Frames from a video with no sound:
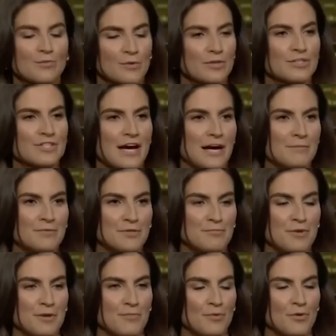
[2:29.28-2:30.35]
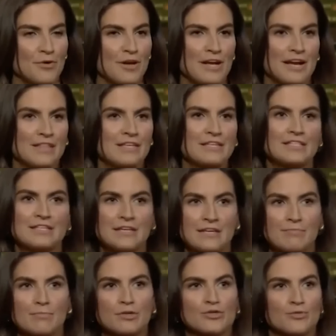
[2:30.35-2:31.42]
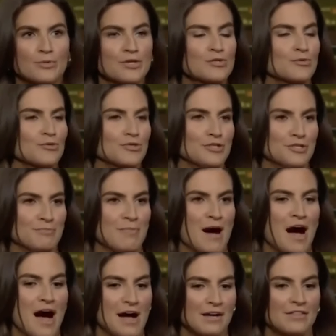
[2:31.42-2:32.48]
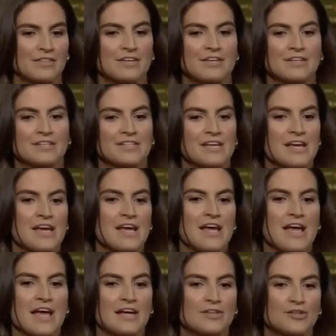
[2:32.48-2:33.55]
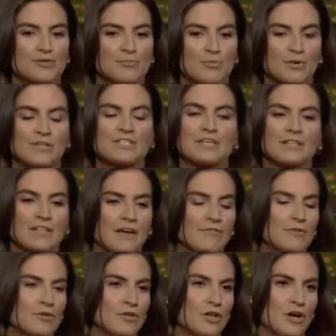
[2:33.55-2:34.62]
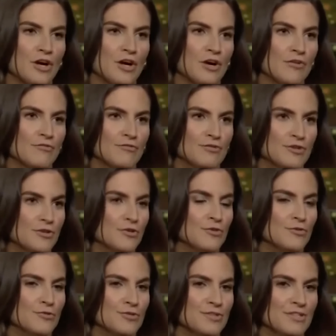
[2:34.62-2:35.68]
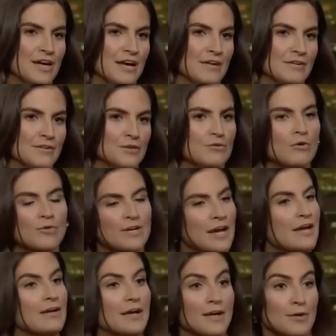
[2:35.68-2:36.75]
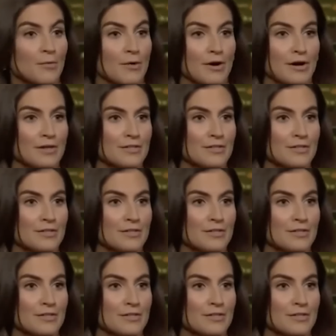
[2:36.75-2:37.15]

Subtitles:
in real time to people. And I think CNN puts resources behind things and just brings a level of news that you don't get anywhere